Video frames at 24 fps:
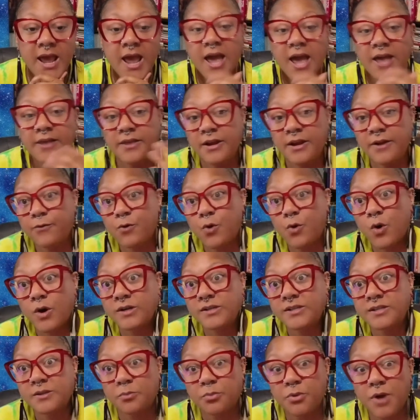And then of course
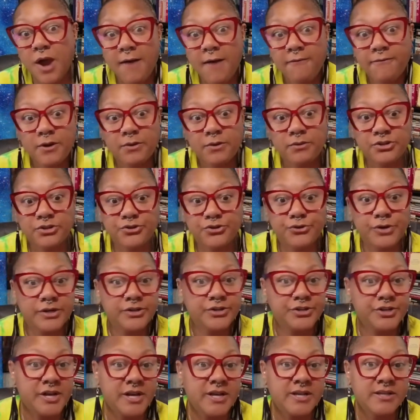the profit
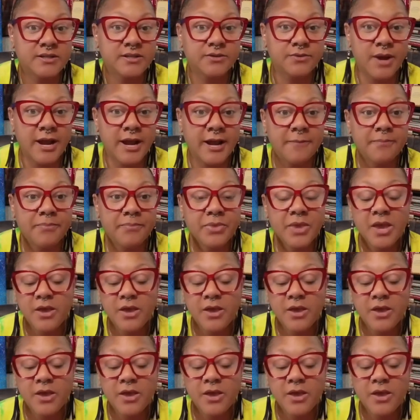restrictions, right?